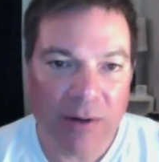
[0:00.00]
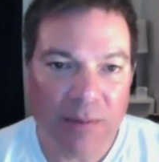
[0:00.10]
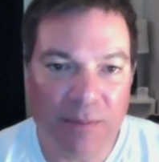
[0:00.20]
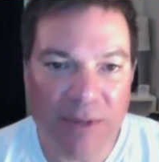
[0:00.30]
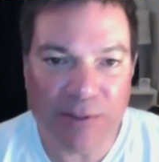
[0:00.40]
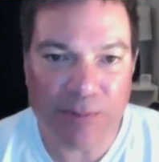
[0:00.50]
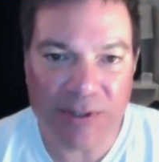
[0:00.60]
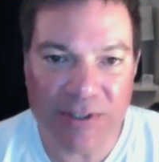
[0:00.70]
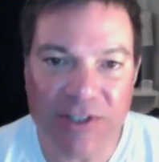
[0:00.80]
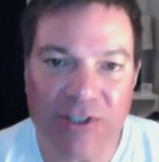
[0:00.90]
meets
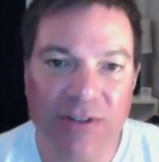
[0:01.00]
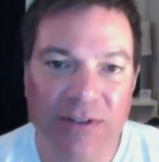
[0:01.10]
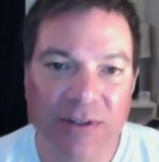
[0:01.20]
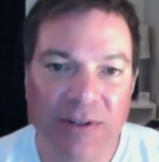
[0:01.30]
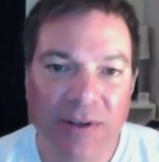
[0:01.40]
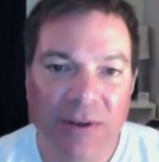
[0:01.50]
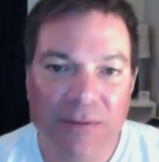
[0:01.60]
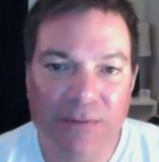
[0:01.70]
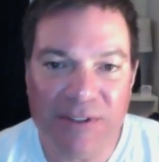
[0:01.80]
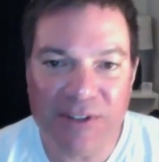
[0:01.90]
precision.
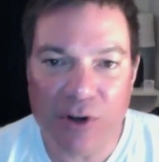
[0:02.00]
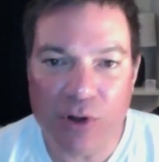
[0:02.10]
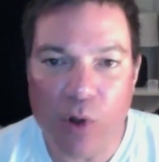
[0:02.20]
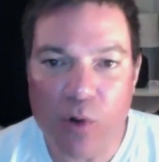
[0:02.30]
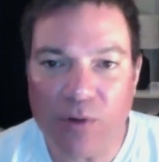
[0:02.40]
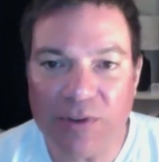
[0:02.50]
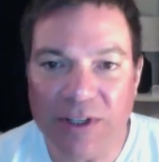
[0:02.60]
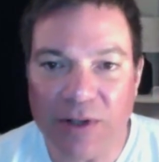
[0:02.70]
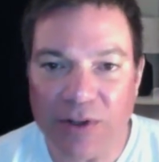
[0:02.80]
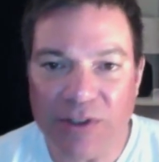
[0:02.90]
Visit your local
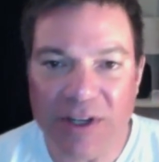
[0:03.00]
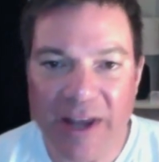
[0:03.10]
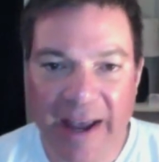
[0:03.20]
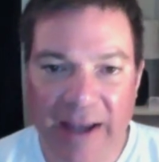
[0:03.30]
dealer today.